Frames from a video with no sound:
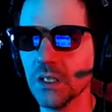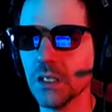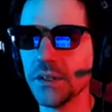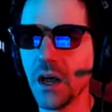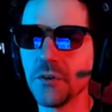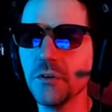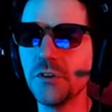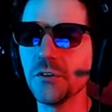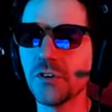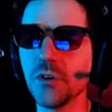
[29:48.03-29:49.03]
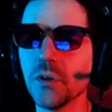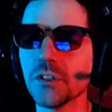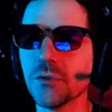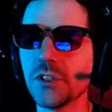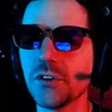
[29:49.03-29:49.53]
Now, use your sword
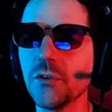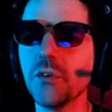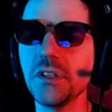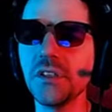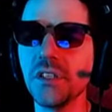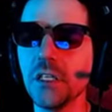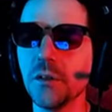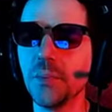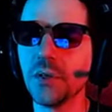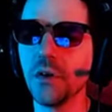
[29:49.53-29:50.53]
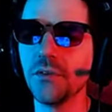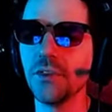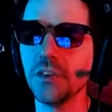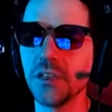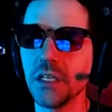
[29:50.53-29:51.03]
to restore the seal put on
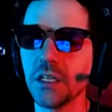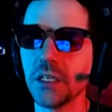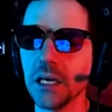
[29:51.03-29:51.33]
the seed.